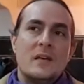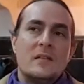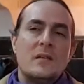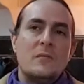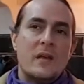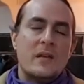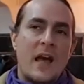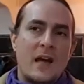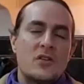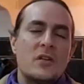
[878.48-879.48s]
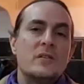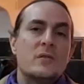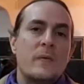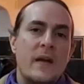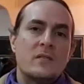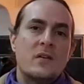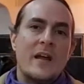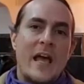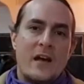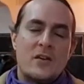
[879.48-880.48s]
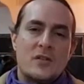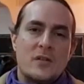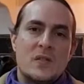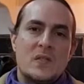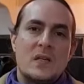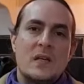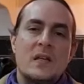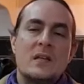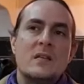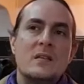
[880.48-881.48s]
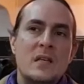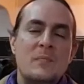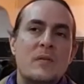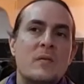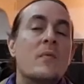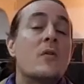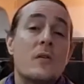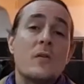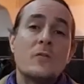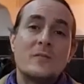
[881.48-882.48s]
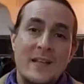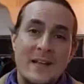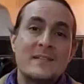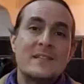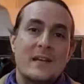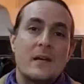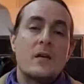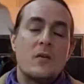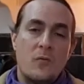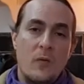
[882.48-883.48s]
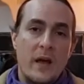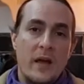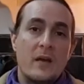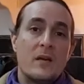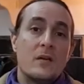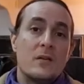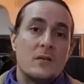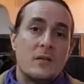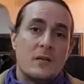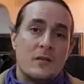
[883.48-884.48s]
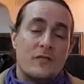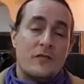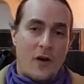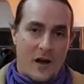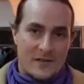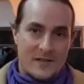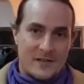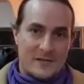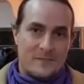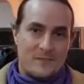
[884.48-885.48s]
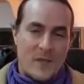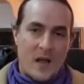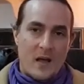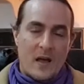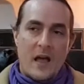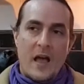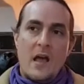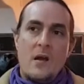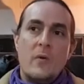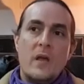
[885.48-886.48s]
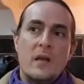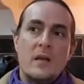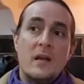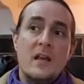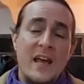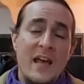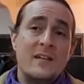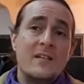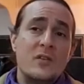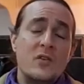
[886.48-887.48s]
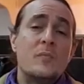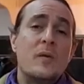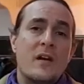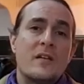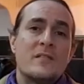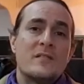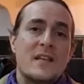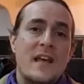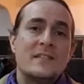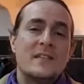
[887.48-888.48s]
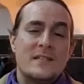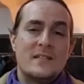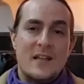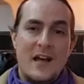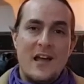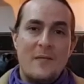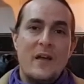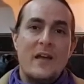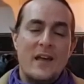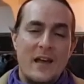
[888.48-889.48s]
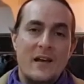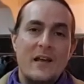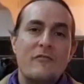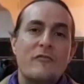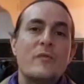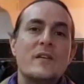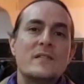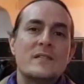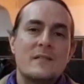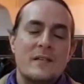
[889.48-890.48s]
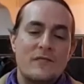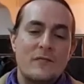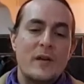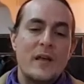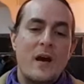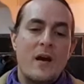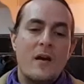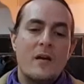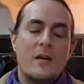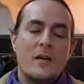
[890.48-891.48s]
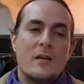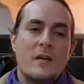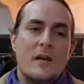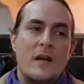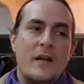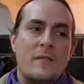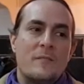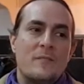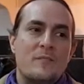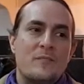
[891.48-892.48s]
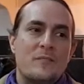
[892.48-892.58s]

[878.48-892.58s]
that we could actually direct our actions in a deeper, more authentic way for us. And we can gain new partners at this time, again, if we, if we are, um,